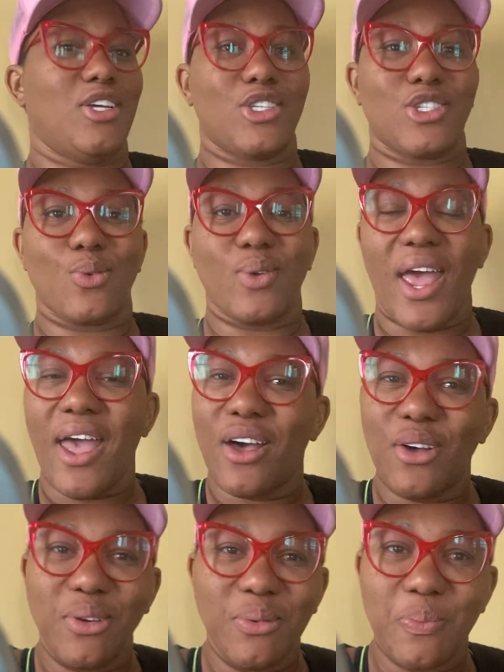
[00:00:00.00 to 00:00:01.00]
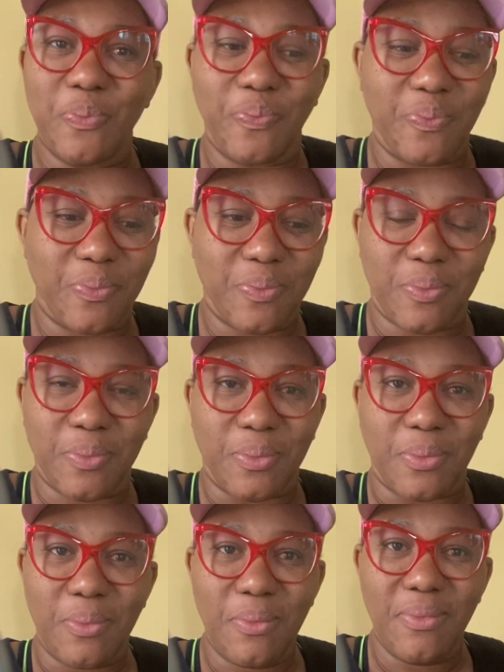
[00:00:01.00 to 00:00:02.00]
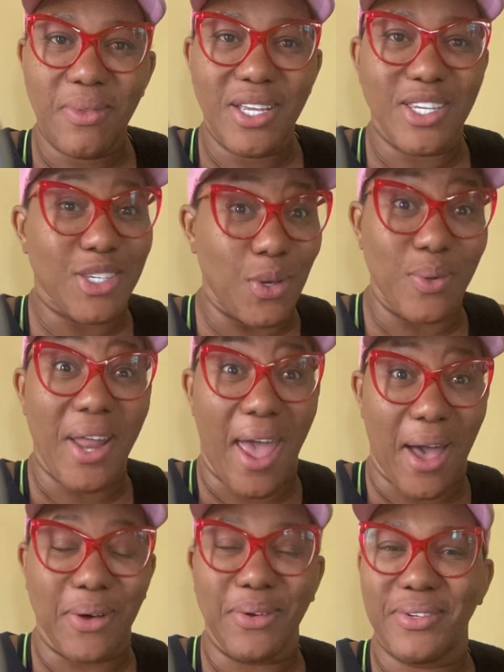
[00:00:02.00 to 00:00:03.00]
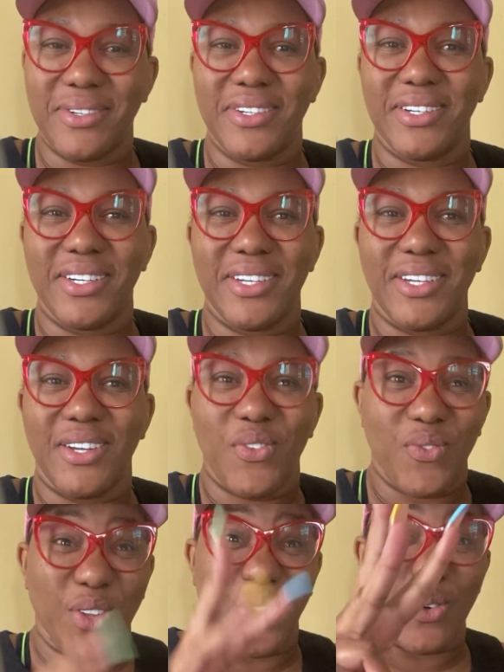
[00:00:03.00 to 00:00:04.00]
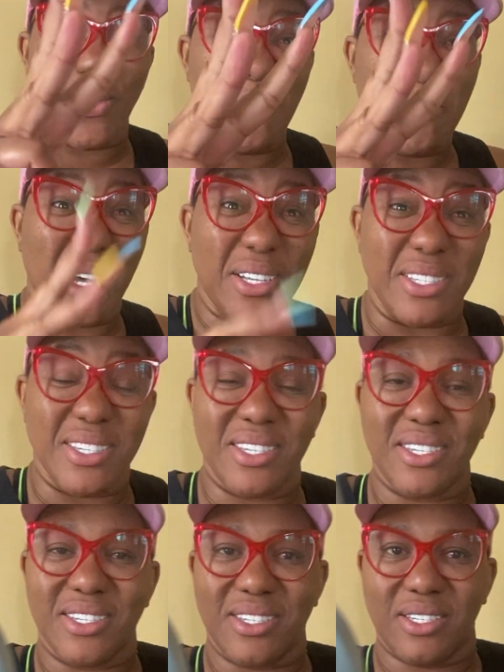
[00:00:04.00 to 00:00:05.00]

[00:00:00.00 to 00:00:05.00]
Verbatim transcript: So now so now, the three months,